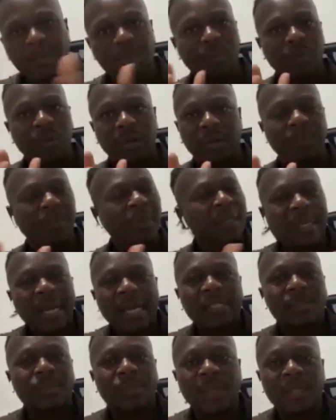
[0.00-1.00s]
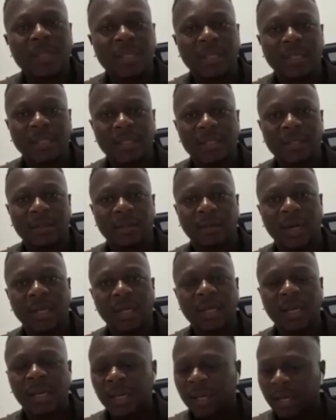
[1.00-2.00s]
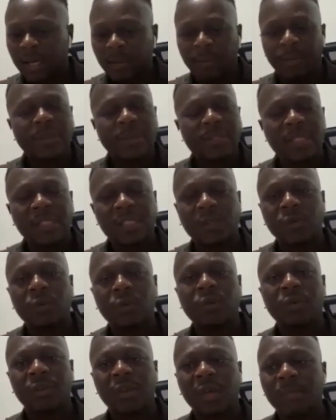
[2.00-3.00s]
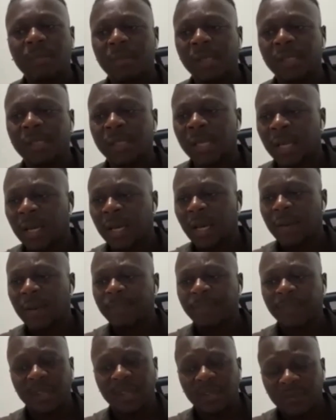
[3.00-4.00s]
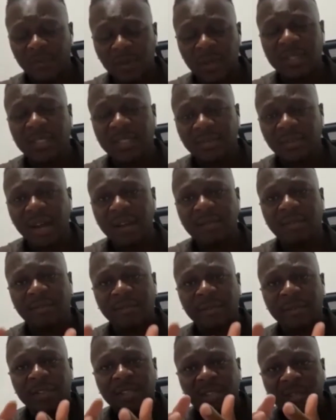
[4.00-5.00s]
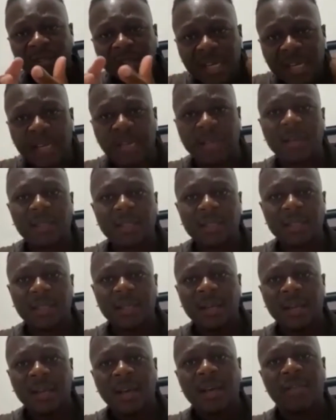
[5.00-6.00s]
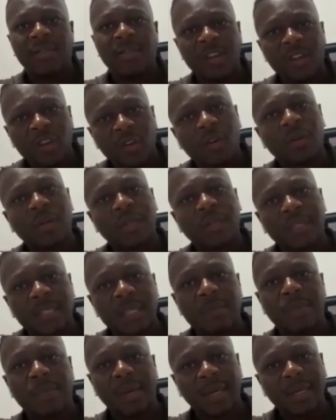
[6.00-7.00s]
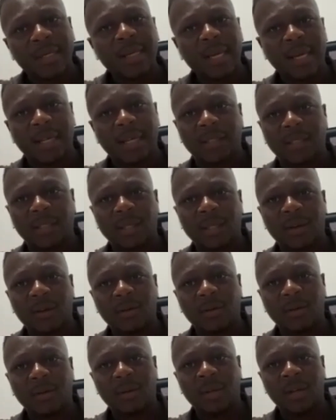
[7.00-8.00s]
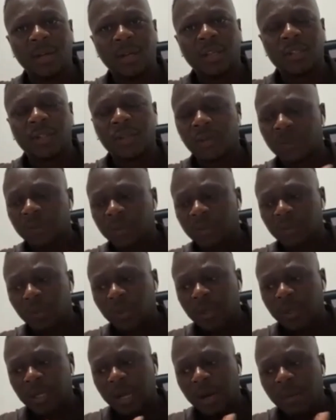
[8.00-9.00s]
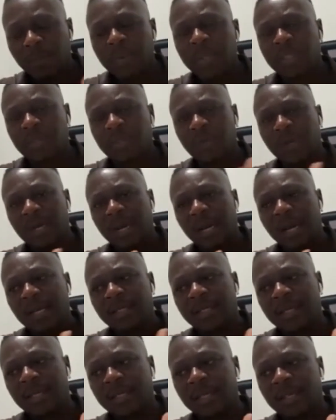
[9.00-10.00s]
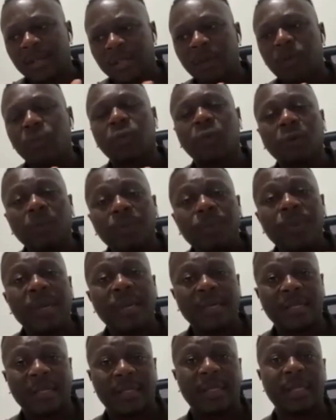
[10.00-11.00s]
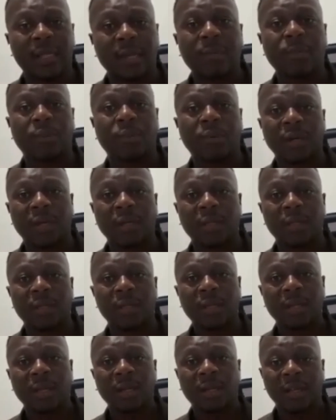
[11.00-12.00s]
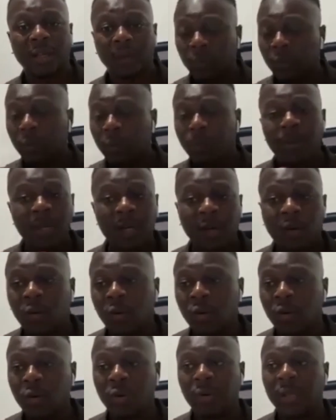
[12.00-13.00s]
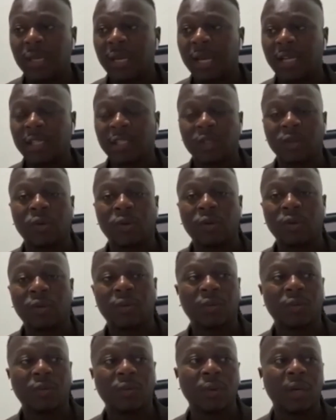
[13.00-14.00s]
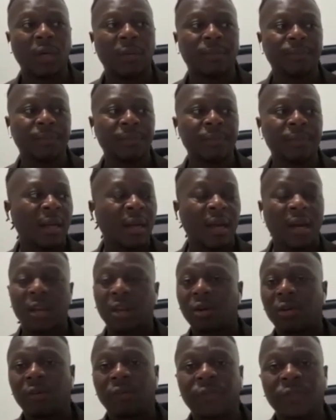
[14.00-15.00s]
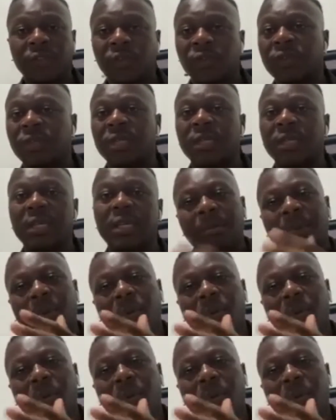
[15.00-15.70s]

point, but that's business, right? In business, the rule of thumb is if you can survive the first 3 years, then you're going to see better days, you know? So when companies realize that there will be a sticking point, there will be a core that has to go through a lot of scrutiny. But